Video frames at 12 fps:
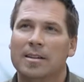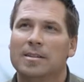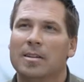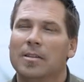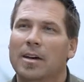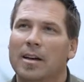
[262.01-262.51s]

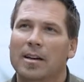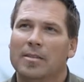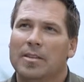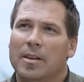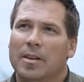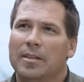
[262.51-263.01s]
to the,
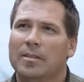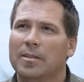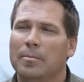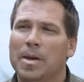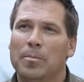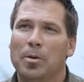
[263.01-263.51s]
the, the
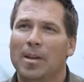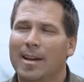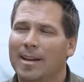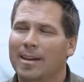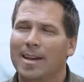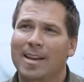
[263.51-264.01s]
people like
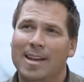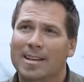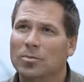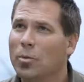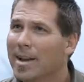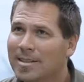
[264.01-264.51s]

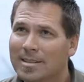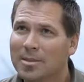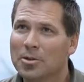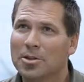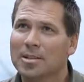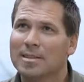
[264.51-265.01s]
EDS Waste
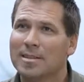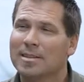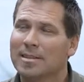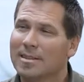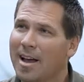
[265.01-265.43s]
Solutions that says,